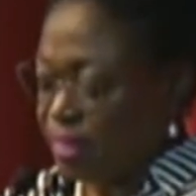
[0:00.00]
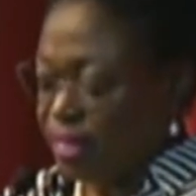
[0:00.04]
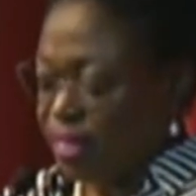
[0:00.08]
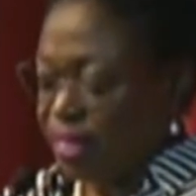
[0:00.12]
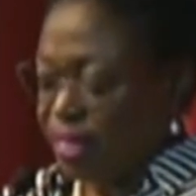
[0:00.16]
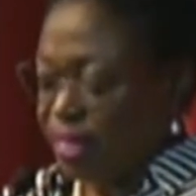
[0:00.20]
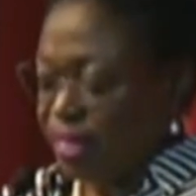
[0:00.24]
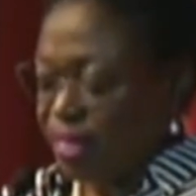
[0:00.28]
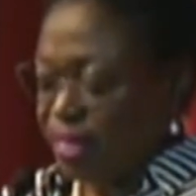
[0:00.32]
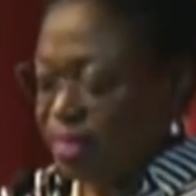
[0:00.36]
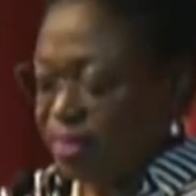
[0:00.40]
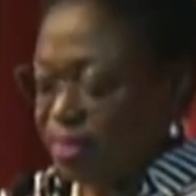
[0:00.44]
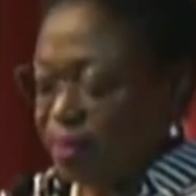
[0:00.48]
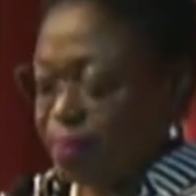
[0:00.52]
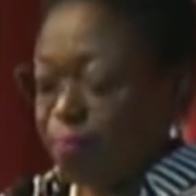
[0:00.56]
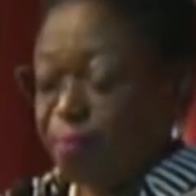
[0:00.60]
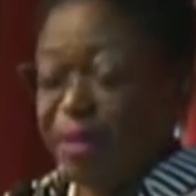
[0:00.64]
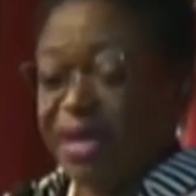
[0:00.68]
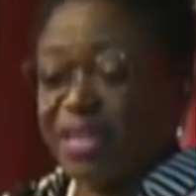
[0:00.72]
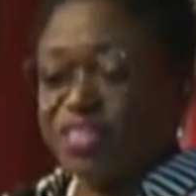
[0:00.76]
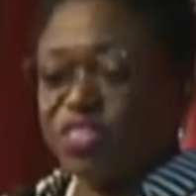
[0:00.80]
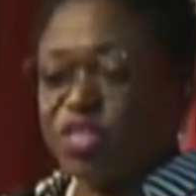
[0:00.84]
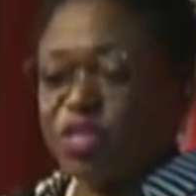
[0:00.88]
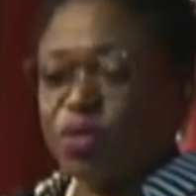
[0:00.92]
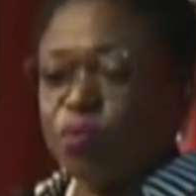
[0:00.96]
The
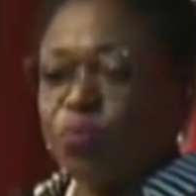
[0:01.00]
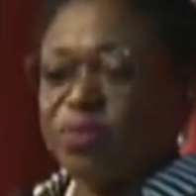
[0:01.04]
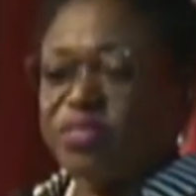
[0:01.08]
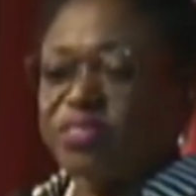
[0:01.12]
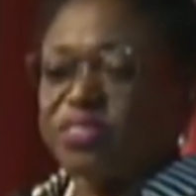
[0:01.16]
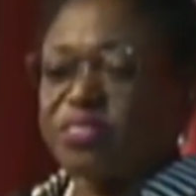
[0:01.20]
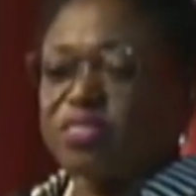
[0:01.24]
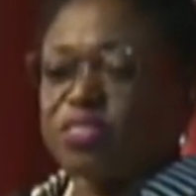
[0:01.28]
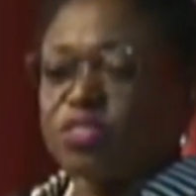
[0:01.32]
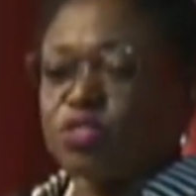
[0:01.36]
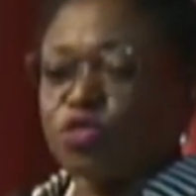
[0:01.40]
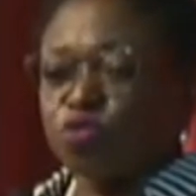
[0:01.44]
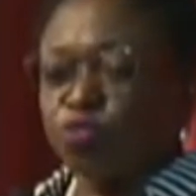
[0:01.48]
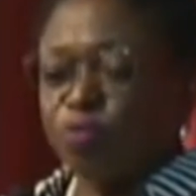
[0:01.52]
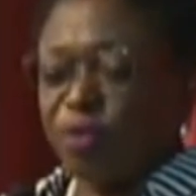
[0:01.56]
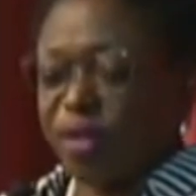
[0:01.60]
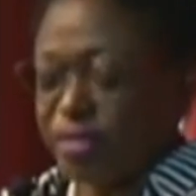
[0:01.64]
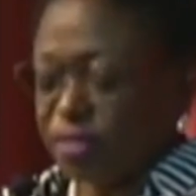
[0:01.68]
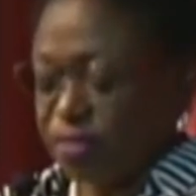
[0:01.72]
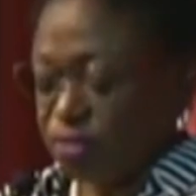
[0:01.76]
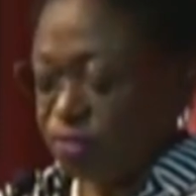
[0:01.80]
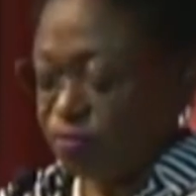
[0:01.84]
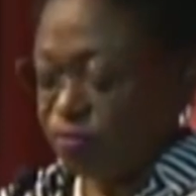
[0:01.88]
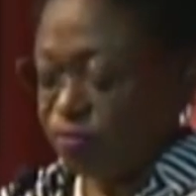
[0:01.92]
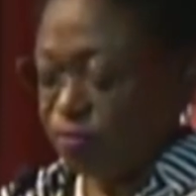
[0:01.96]
magic was the
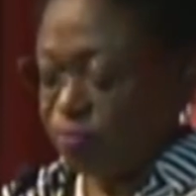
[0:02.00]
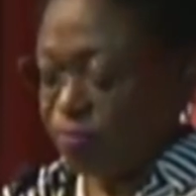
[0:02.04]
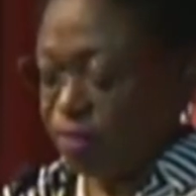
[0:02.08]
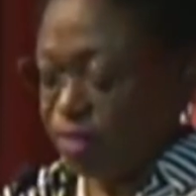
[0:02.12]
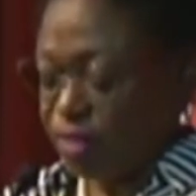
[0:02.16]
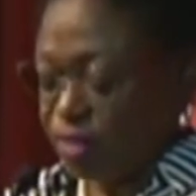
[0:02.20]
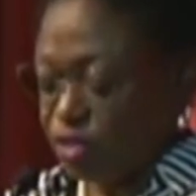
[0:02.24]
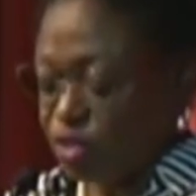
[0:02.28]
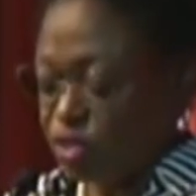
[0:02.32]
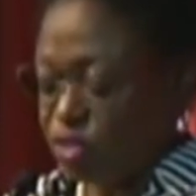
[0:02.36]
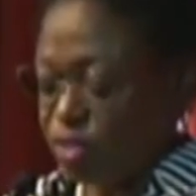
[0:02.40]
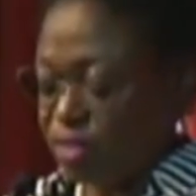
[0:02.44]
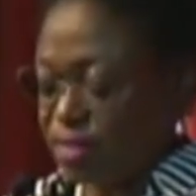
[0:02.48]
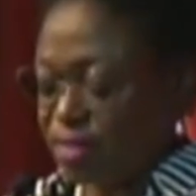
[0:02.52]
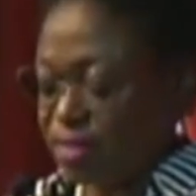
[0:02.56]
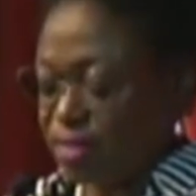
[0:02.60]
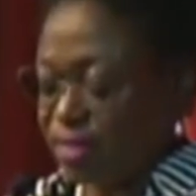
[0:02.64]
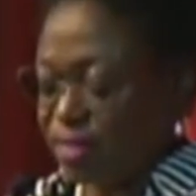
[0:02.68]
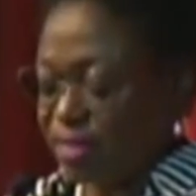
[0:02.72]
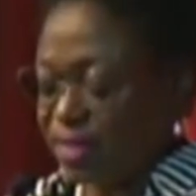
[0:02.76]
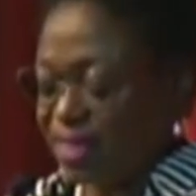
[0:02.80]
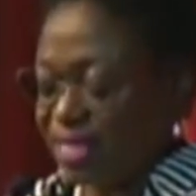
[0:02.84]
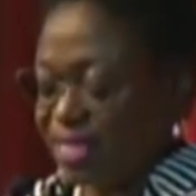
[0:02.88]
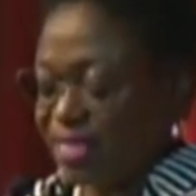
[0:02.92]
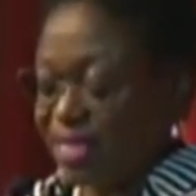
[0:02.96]
transformation
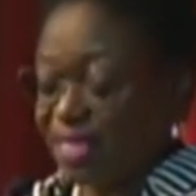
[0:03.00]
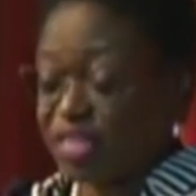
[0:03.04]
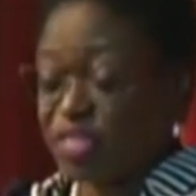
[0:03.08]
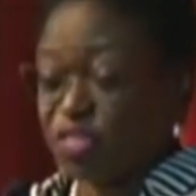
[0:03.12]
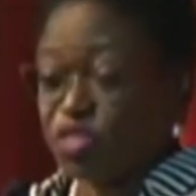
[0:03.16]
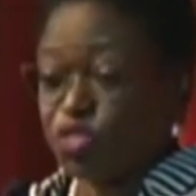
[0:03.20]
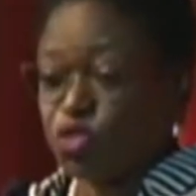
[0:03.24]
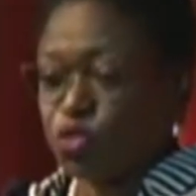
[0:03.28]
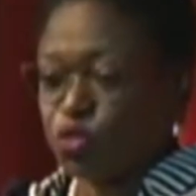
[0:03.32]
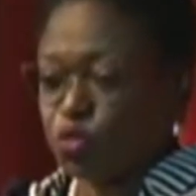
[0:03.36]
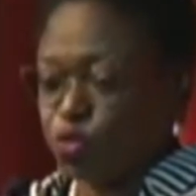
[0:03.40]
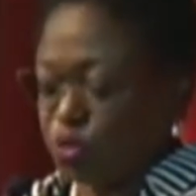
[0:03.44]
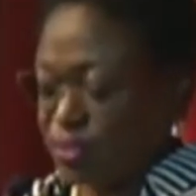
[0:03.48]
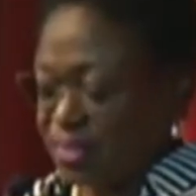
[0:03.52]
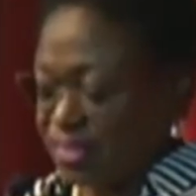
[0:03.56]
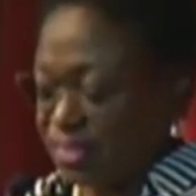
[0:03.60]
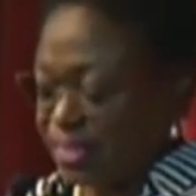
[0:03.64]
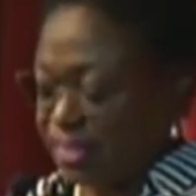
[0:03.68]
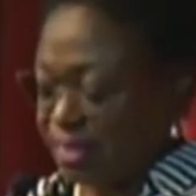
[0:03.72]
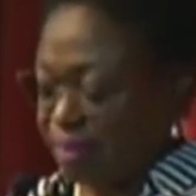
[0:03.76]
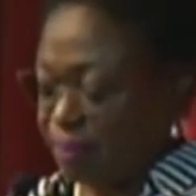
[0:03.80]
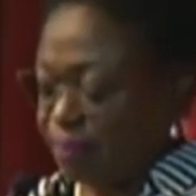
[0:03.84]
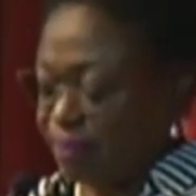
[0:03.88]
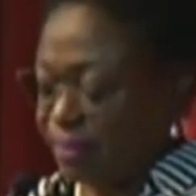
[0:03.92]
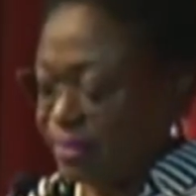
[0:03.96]
that I saw
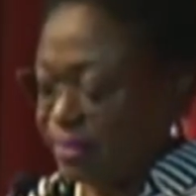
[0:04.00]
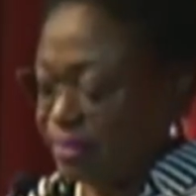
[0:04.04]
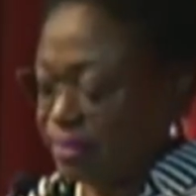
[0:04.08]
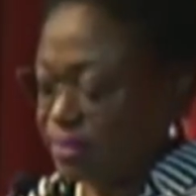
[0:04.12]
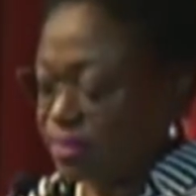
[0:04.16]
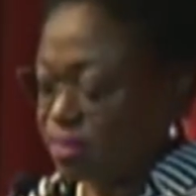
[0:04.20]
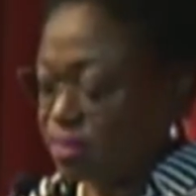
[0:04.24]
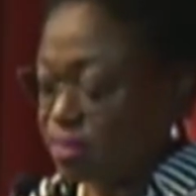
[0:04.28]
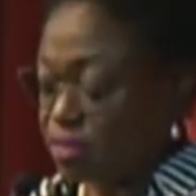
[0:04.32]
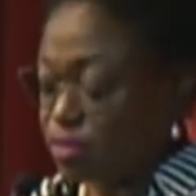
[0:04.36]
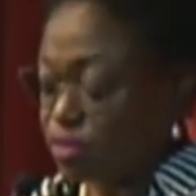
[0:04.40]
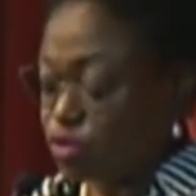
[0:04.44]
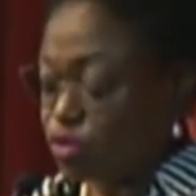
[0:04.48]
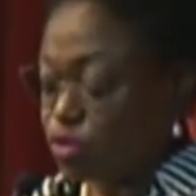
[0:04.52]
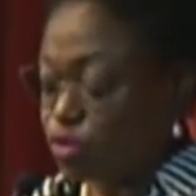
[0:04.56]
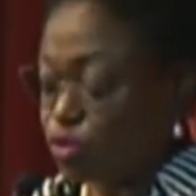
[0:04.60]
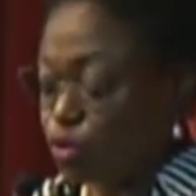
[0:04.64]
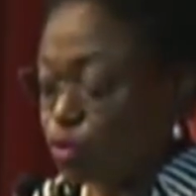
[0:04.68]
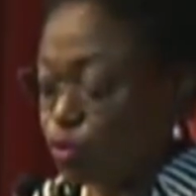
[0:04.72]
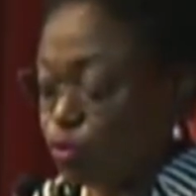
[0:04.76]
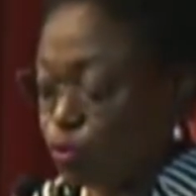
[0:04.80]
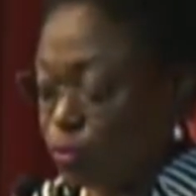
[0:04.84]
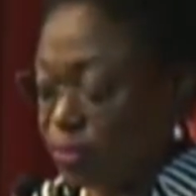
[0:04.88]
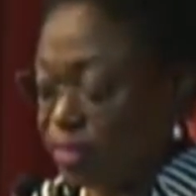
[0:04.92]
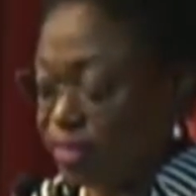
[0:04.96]
take place
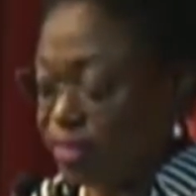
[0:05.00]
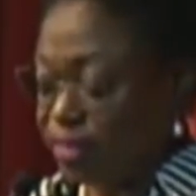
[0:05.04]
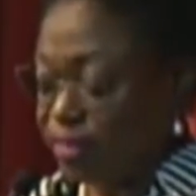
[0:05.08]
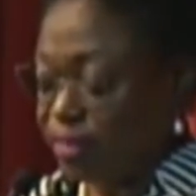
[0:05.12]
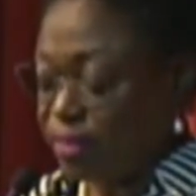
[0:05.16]
slowly